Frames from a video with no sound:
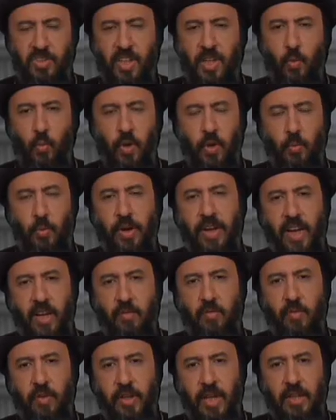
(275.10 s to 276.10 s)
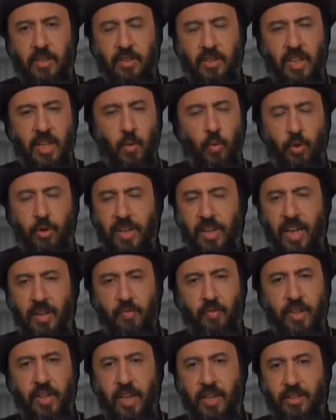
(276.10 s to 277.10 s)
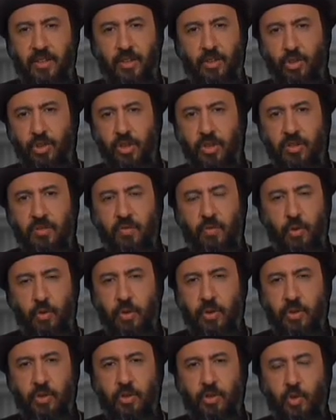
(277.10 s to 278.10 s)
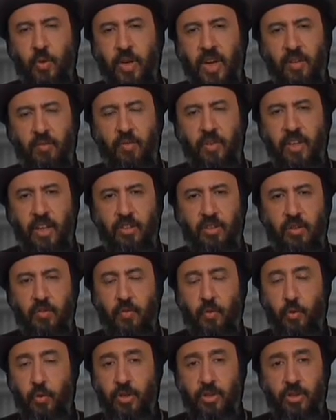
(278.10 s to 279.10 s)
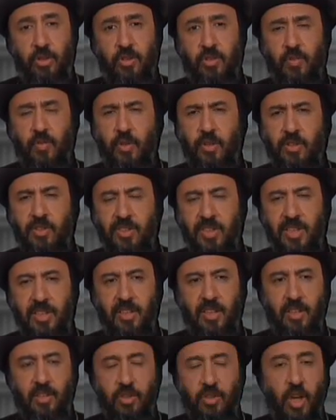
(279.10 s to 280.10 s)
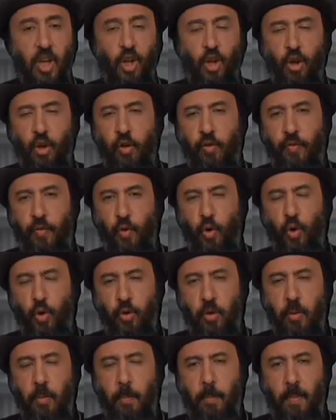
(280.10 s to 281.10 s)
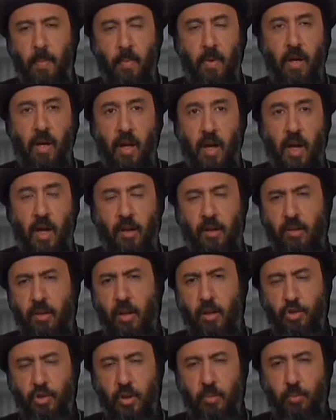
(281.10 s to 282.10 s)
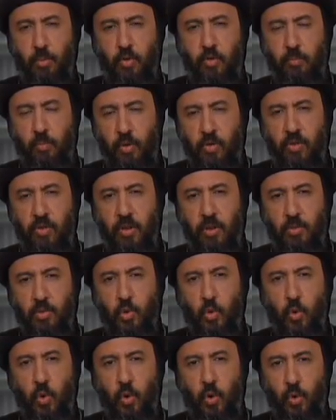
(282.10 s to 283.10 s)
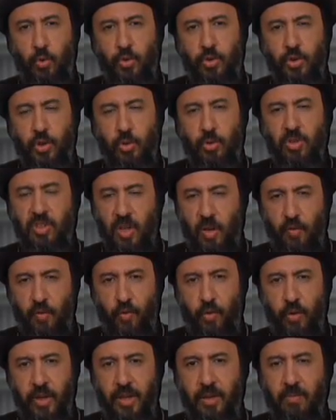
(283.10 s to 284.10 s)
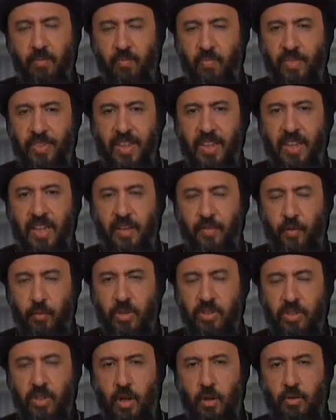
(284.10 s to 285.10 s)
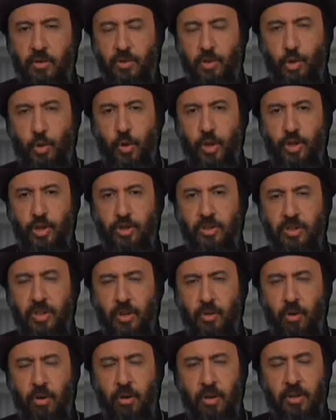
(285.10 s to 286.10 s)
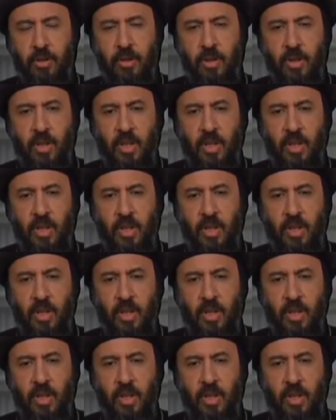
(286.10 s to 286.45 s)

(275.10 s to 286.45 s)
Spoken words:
that when we're advocating here, we're not advocating just for Christians. We're advocating for Christians, for Yazidis, for a large number of Muslims who are also suffering from this current situation in Iraq.